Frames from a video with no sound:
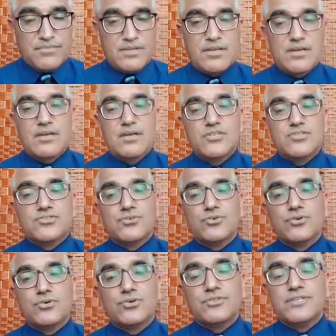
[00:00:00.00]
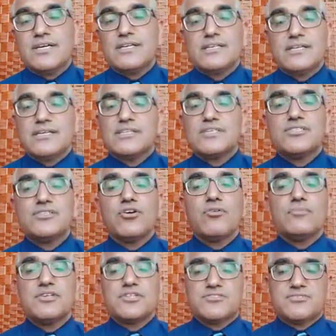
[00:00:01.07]
So then it is normally
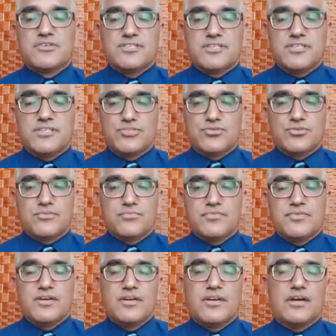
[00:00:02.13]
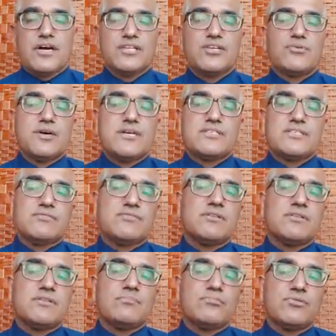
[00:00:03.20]
structural issue. Otherwise, if the
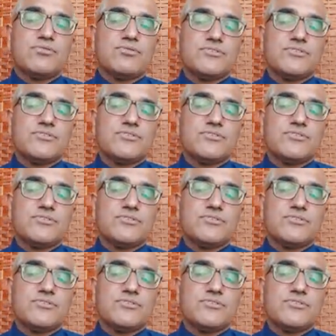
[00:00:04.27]
bones